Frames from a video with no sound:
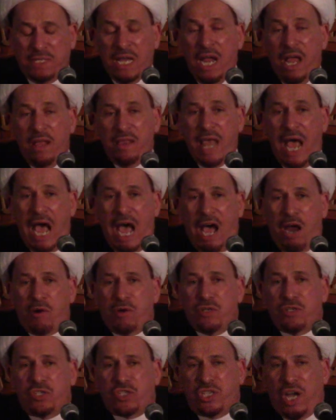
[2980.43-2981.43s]
The
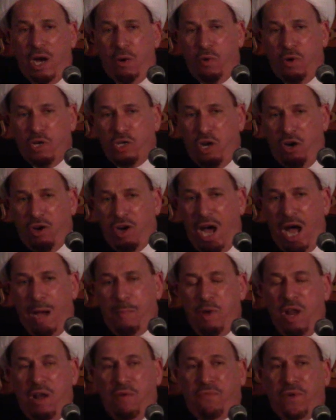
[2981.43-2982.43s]
arrows showered on Abu
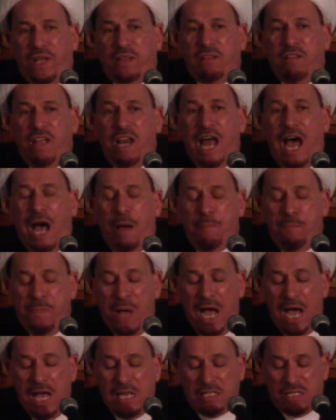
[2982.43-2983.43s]
al-Fadl
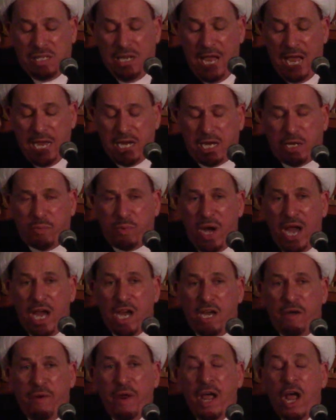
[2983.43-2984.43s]
al-Abbas like
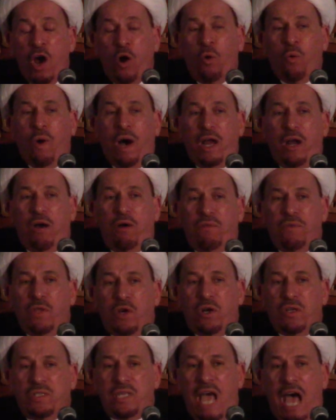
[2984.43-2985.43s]
rain. One of
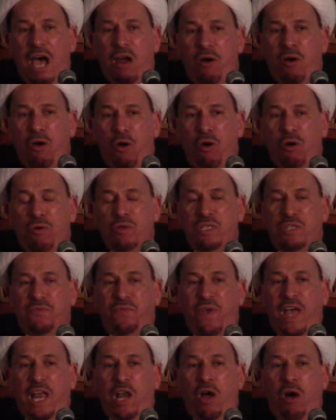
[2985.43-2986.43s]
those arrows
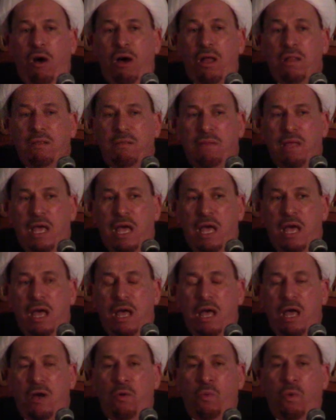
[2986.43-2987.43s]
fell on
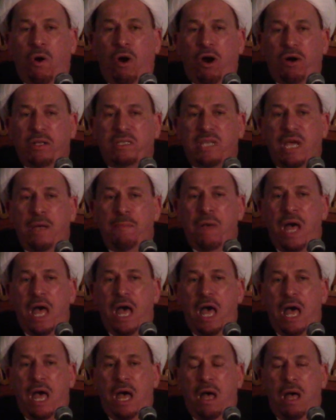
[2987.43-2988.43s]
the water
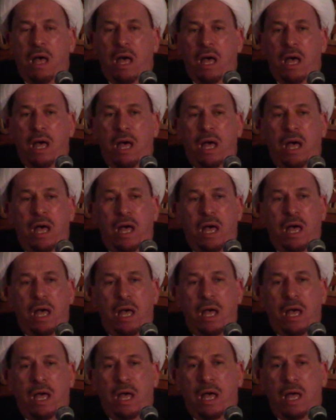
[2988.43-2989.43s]

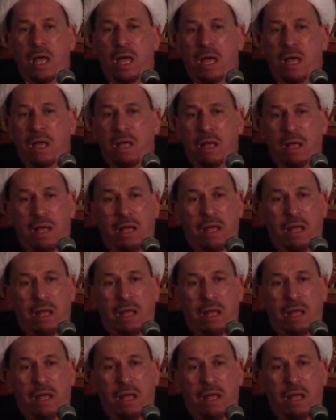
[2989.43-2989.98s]
bag.